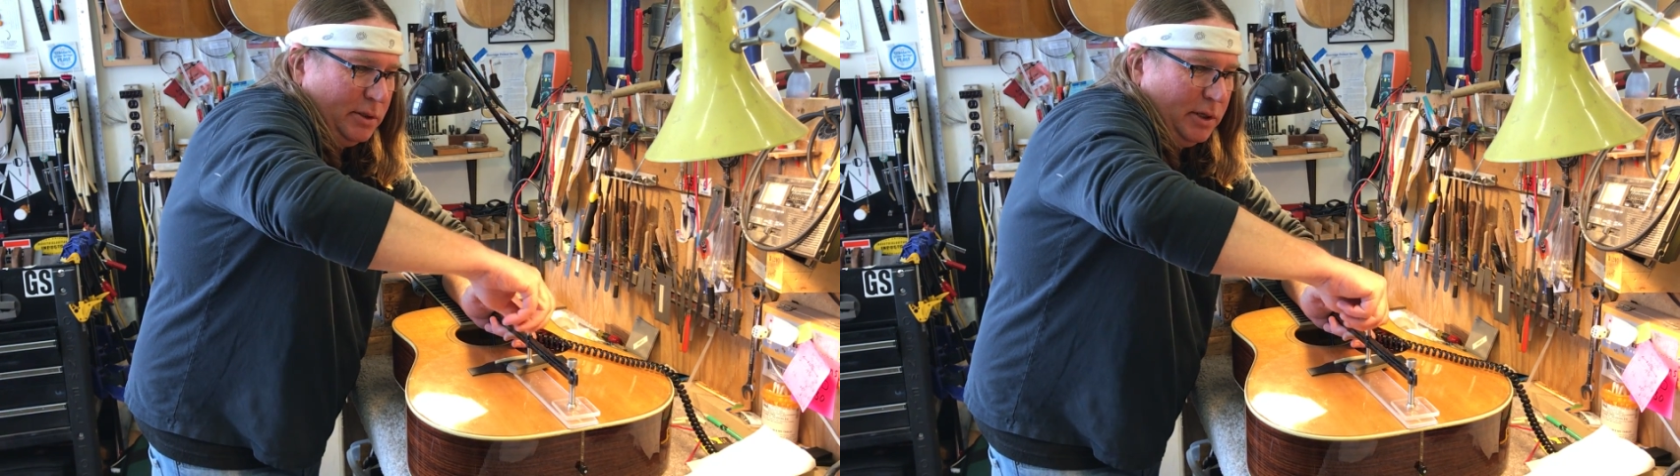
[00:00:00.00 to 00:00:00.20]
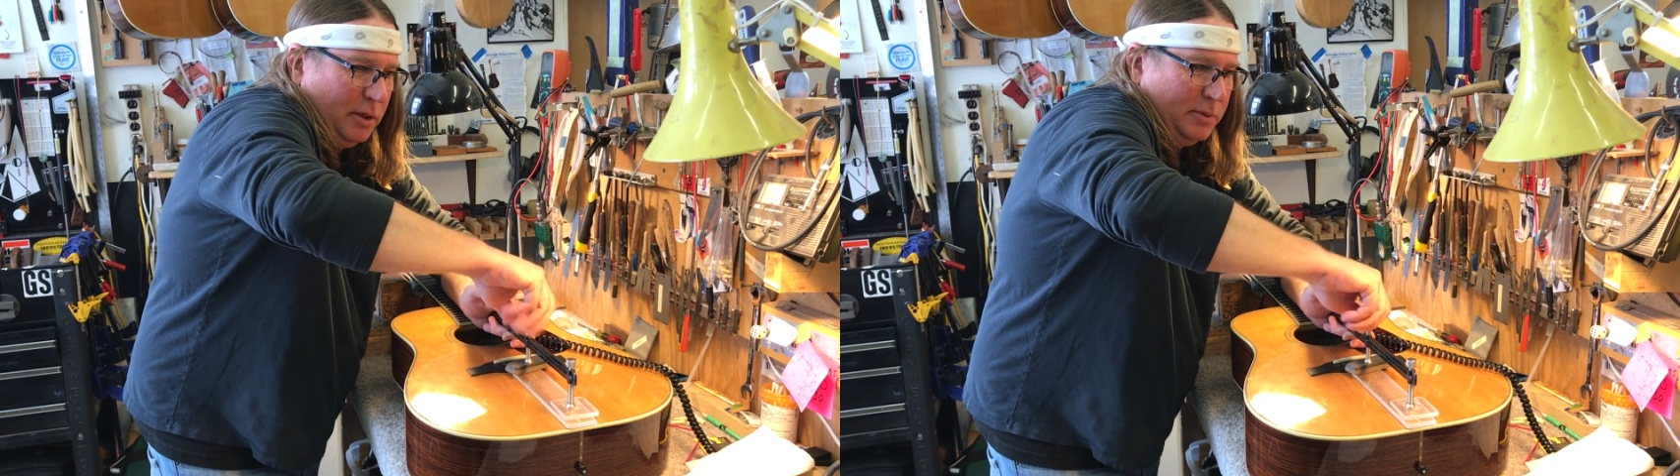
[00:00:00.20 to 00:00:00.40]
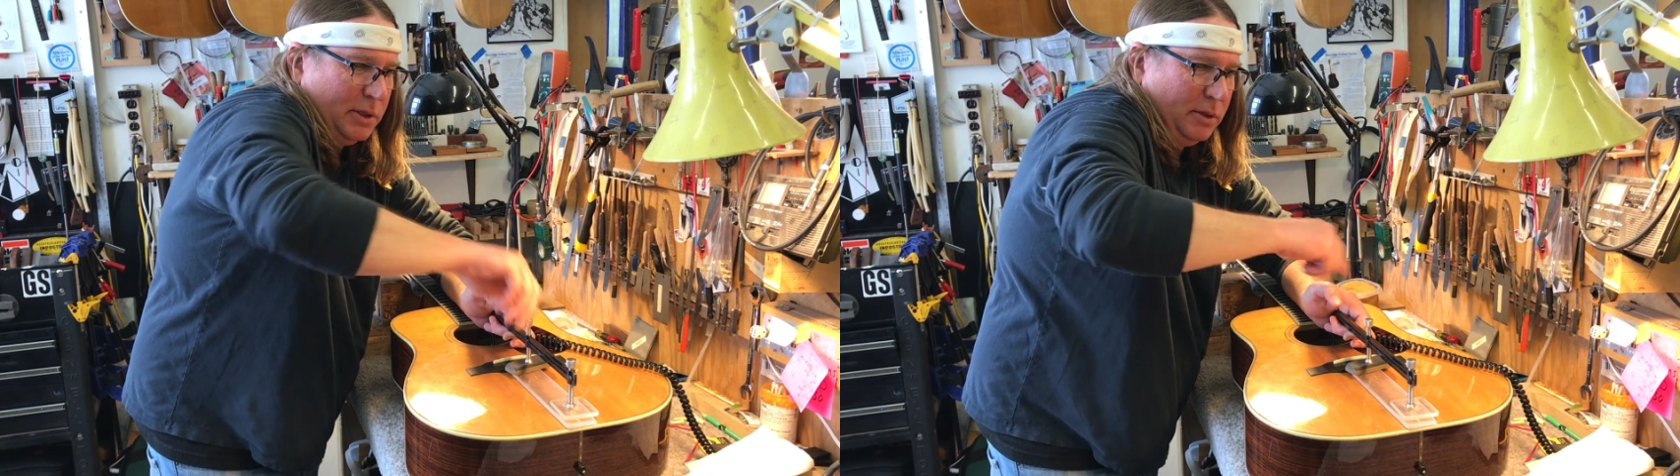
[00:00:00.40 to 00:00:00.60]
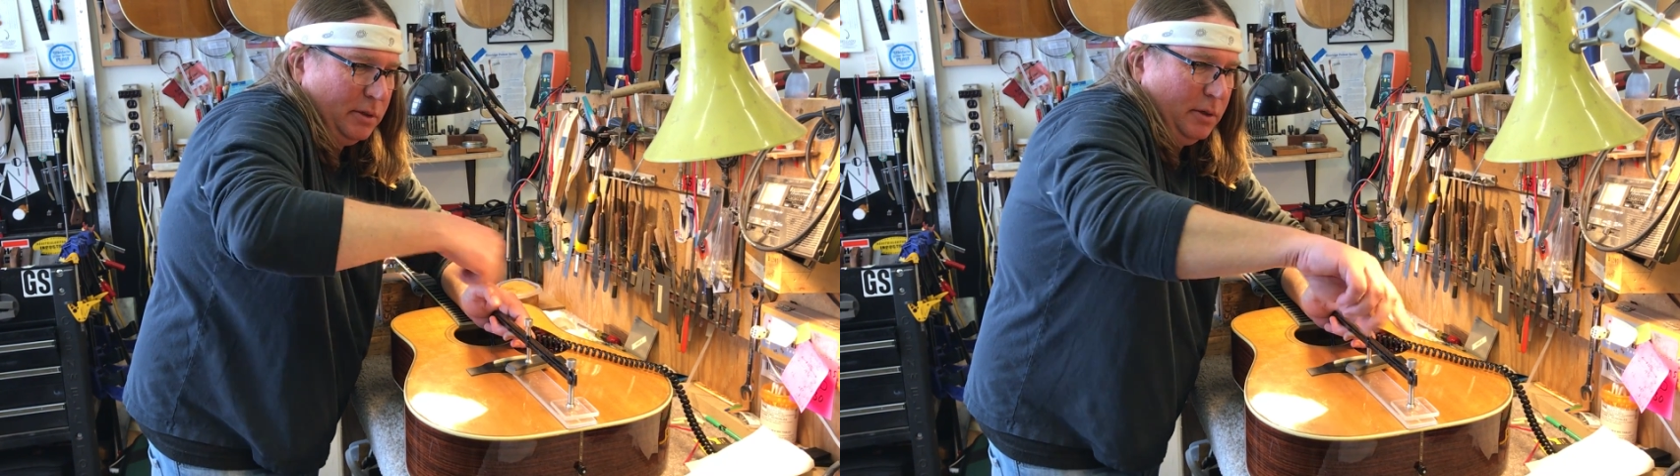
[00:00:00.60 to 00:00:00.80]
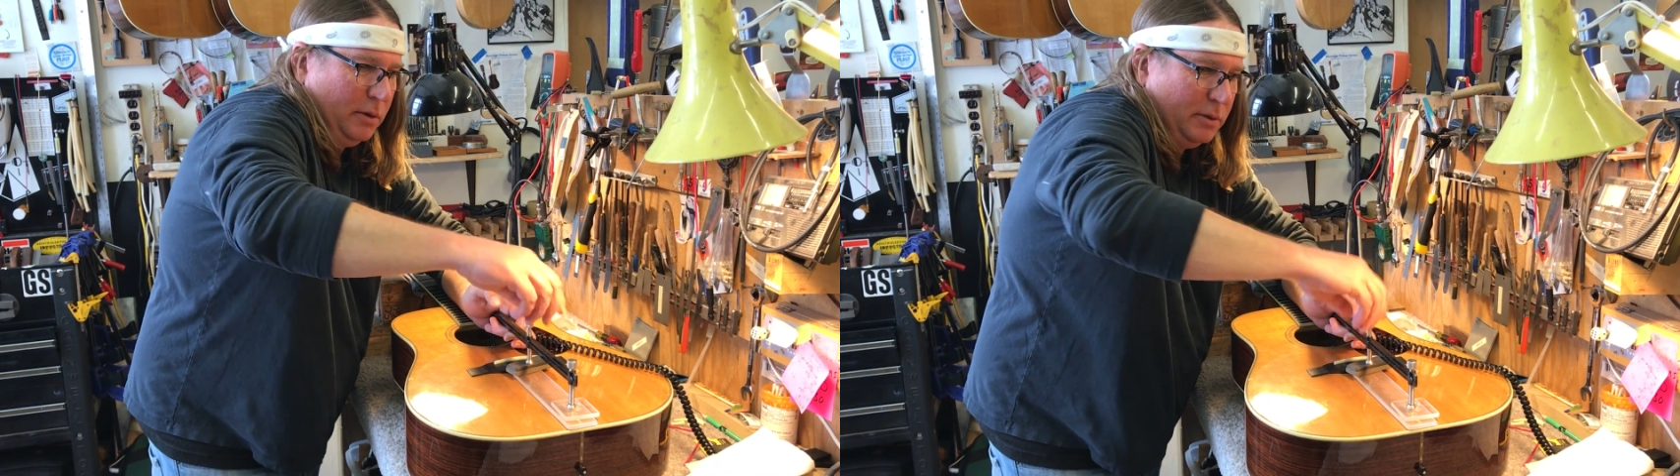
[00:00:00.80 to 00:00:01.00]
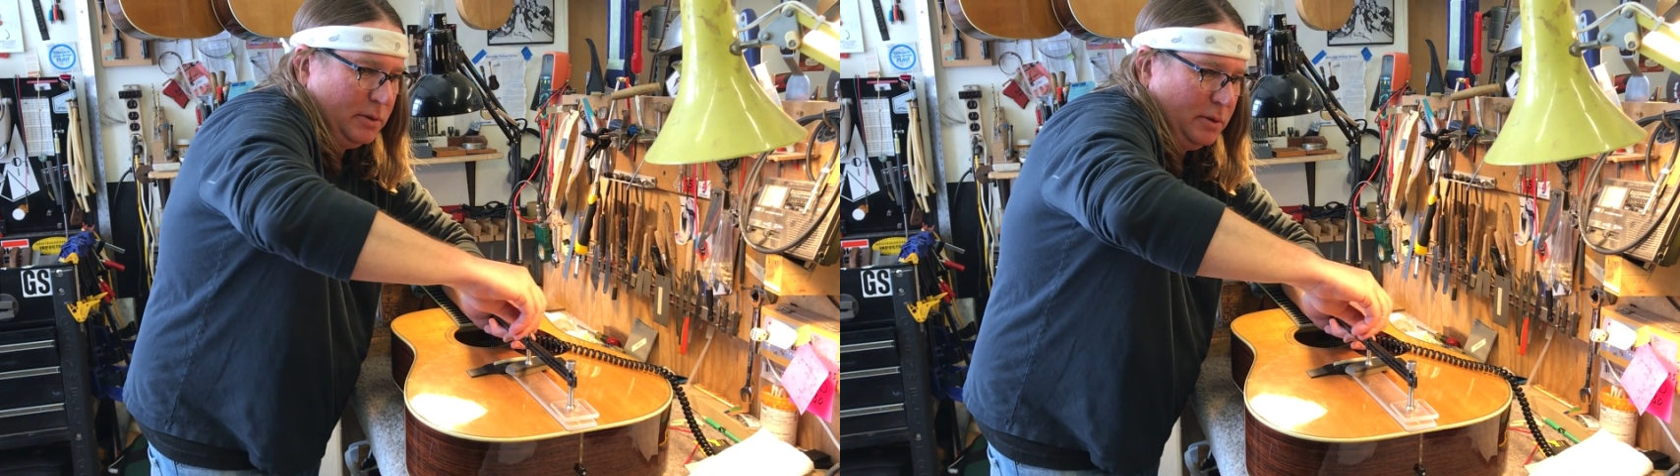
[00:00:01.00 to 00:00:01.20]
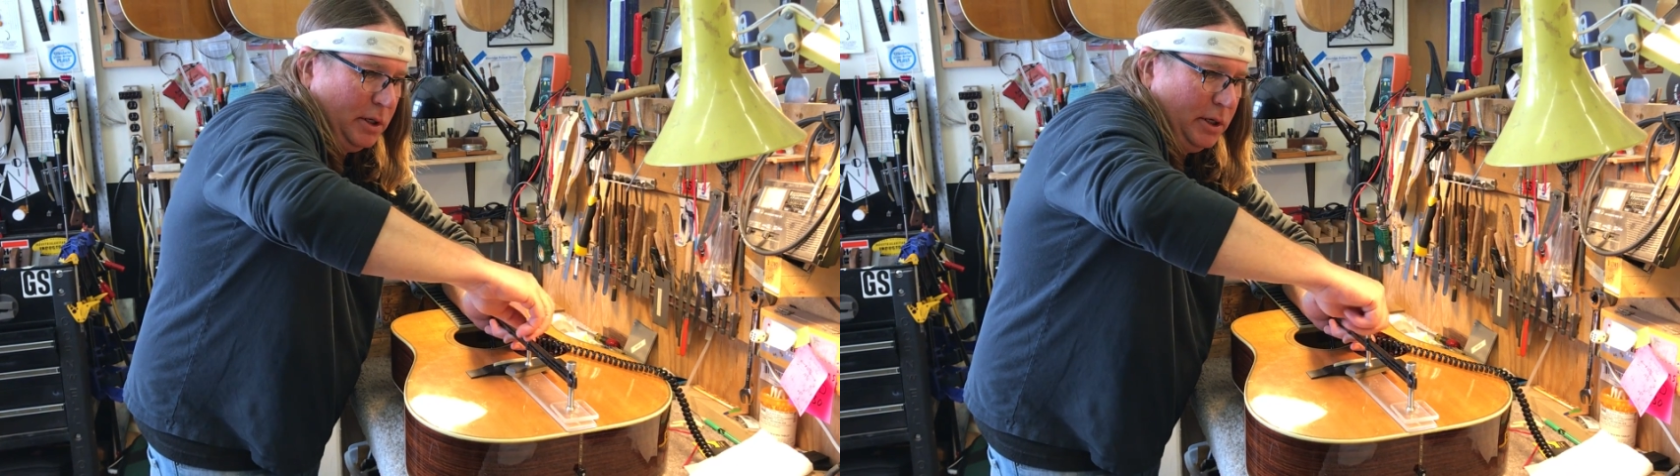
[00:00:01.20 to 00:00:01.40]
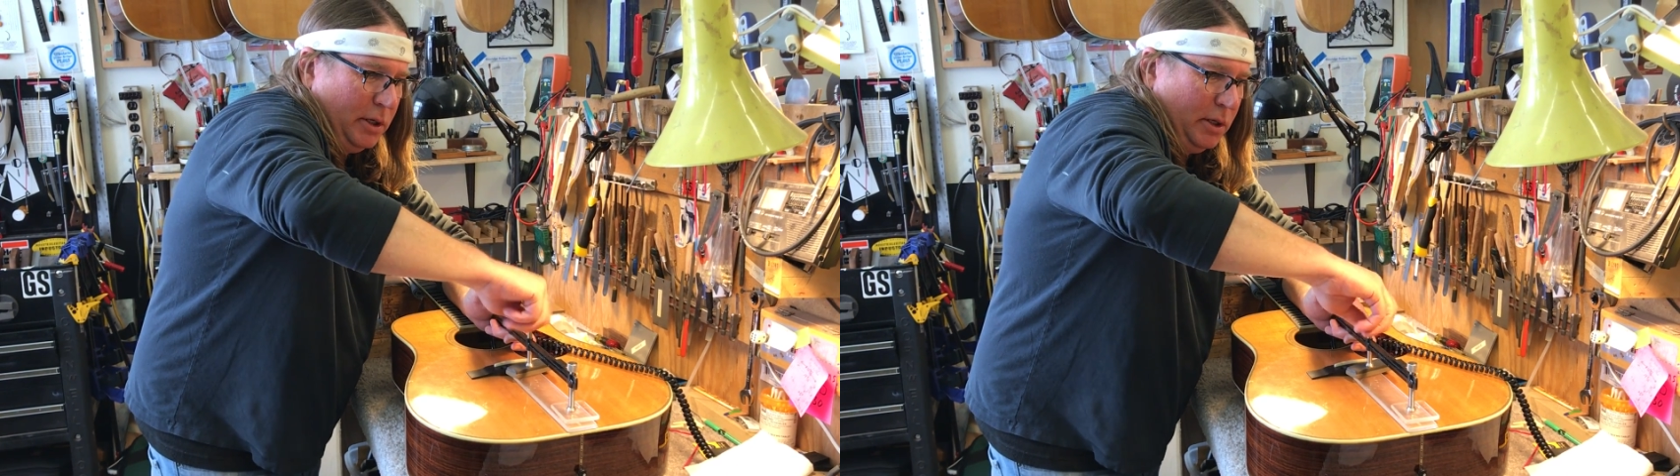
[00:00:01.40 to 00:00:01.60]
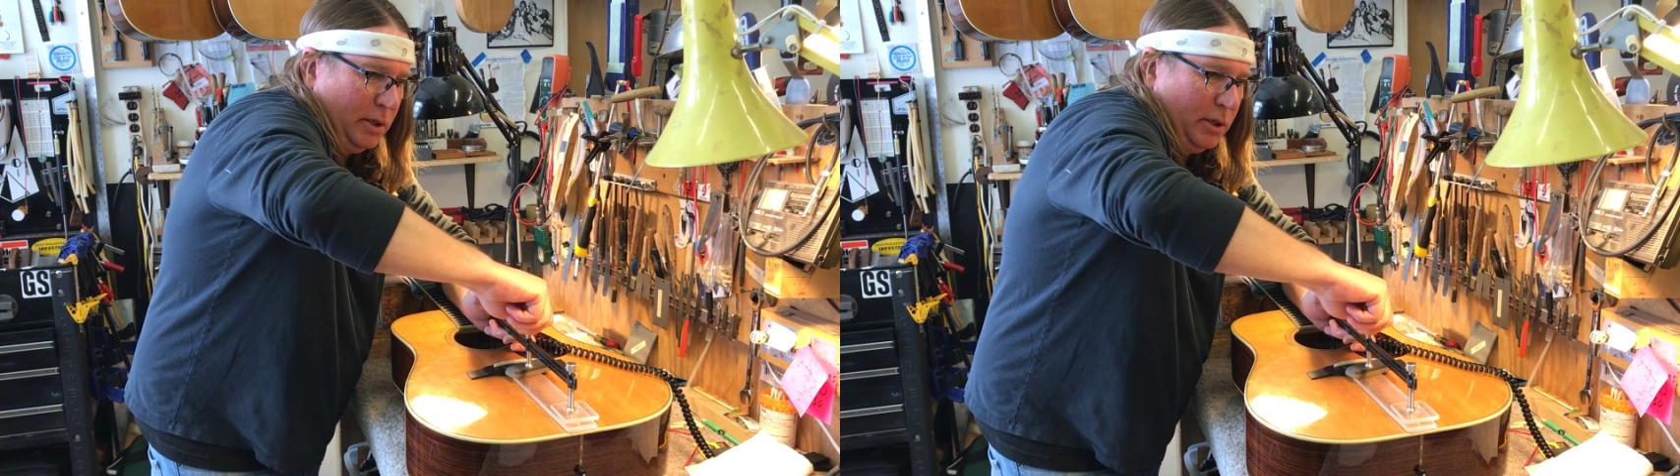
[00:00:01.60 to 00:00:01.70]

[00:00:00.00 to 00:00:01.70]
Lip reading: and keeps it going straight.